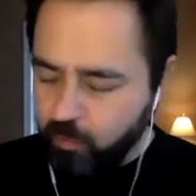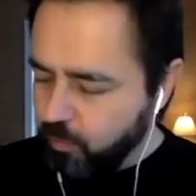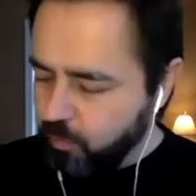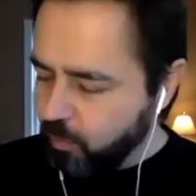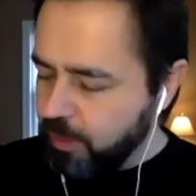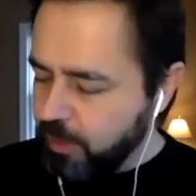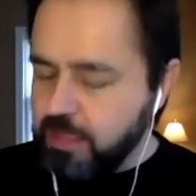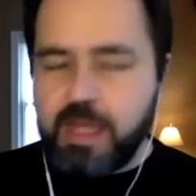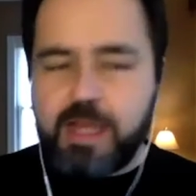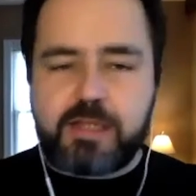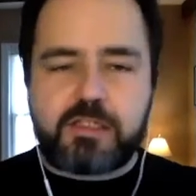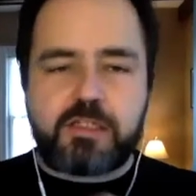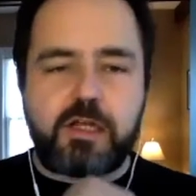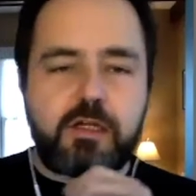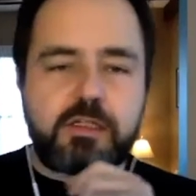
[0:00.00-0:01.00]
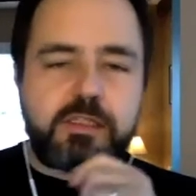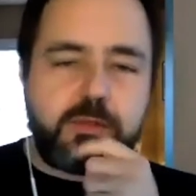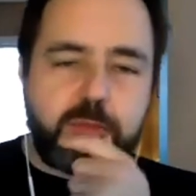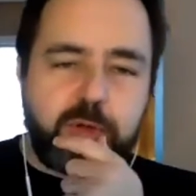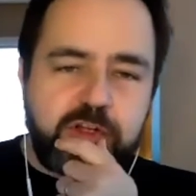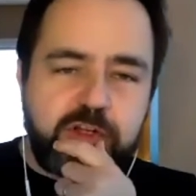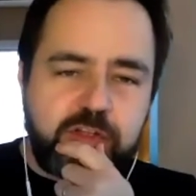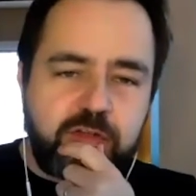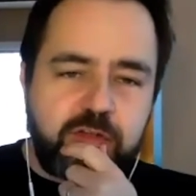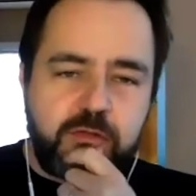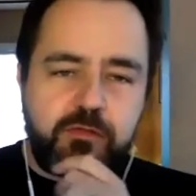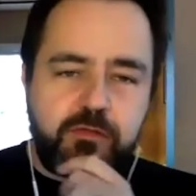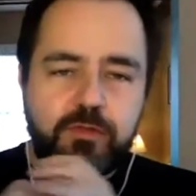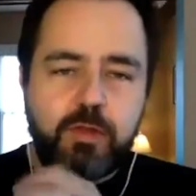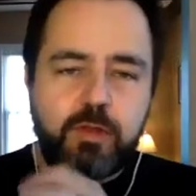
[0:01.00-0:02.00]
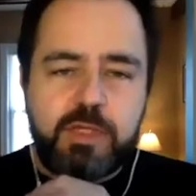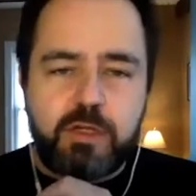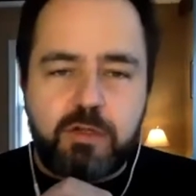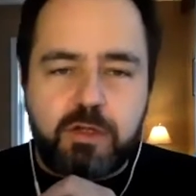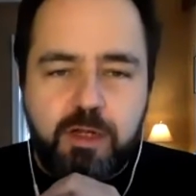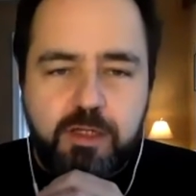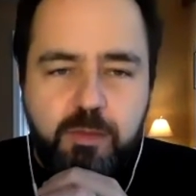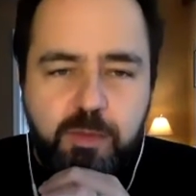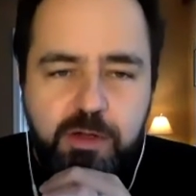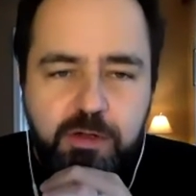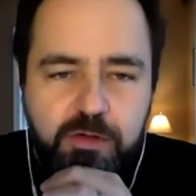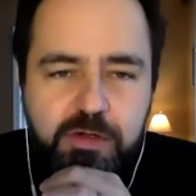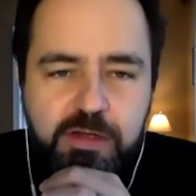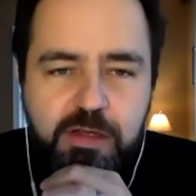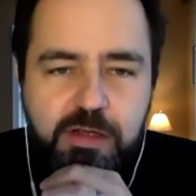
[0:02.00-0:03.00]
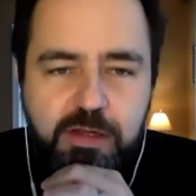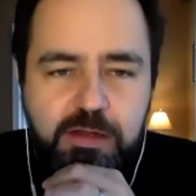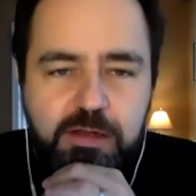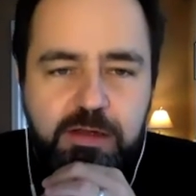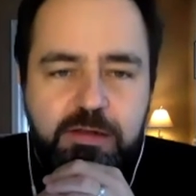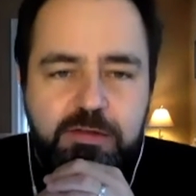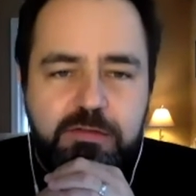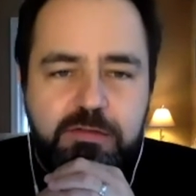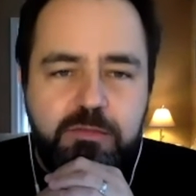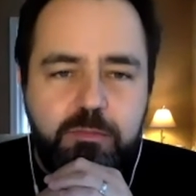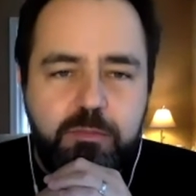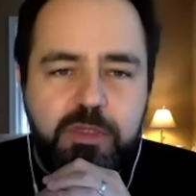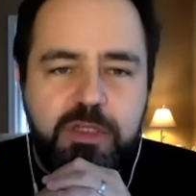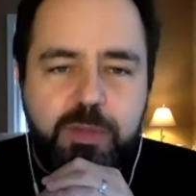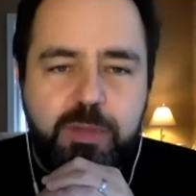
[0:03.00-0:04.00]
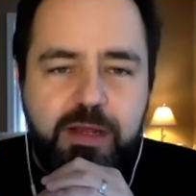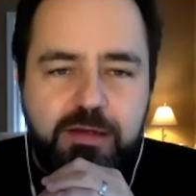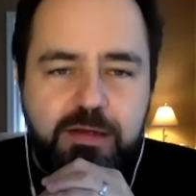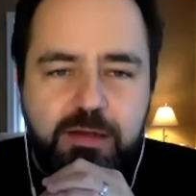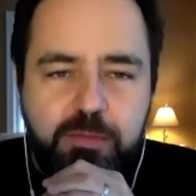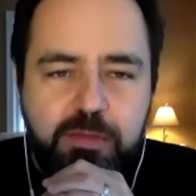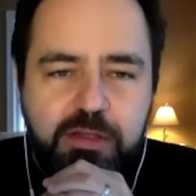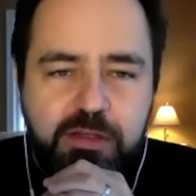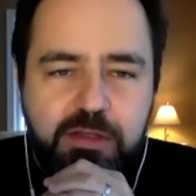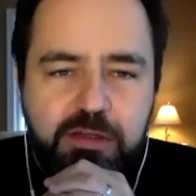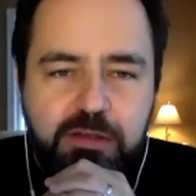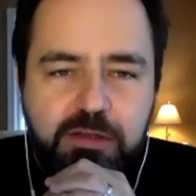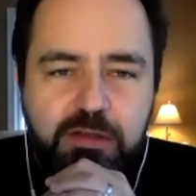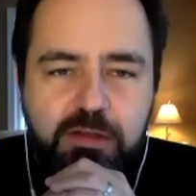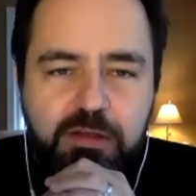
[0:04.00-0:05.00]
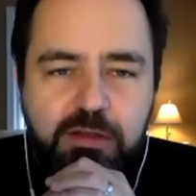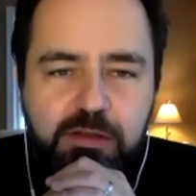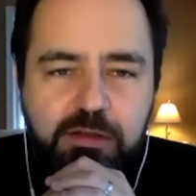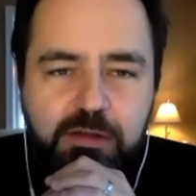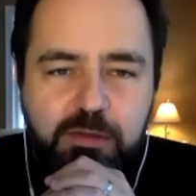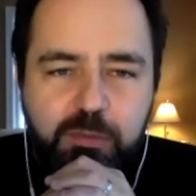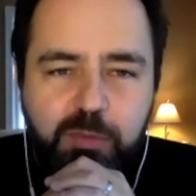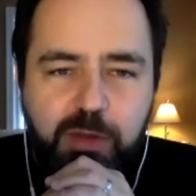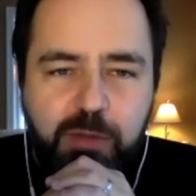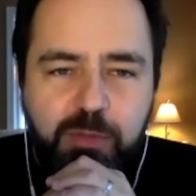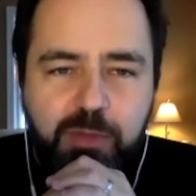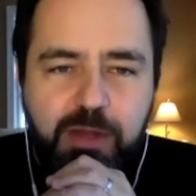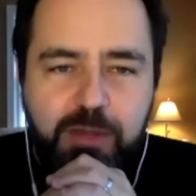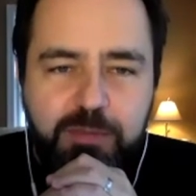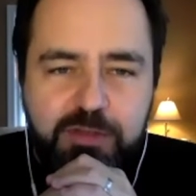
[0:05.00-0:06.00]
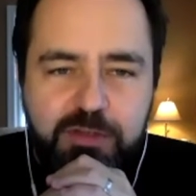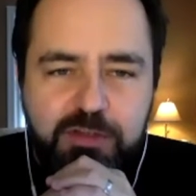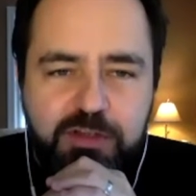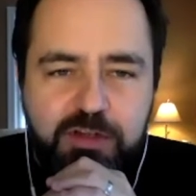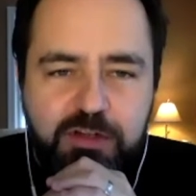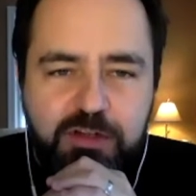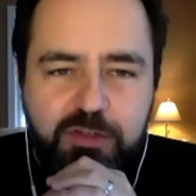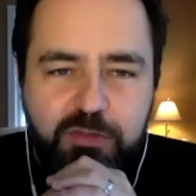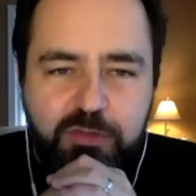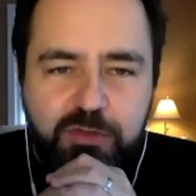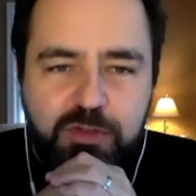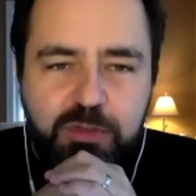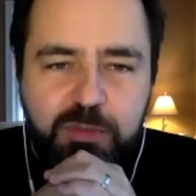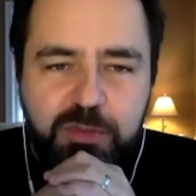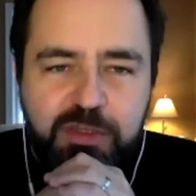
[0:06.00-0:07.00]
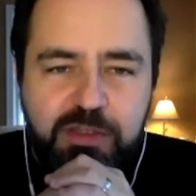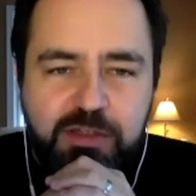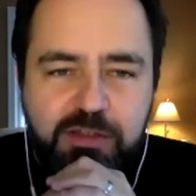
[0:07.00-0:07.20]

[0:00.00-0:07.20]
We last talked in person filming your documentary mid-pandemic. I popped in and talked to you for a little bit.